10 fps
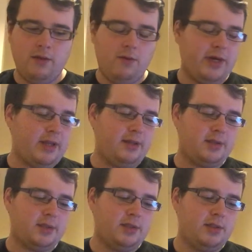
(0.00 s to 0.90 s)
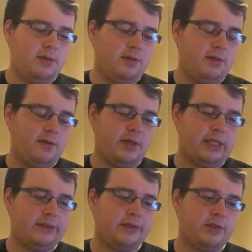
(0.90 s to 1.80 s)
What else What
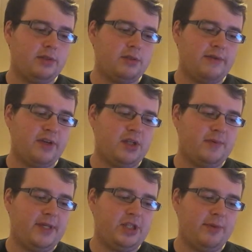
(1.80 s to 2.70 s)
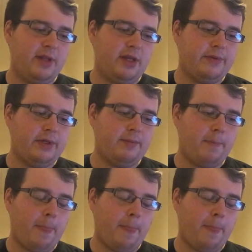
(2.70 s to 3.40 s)
else have I got to mention about that one?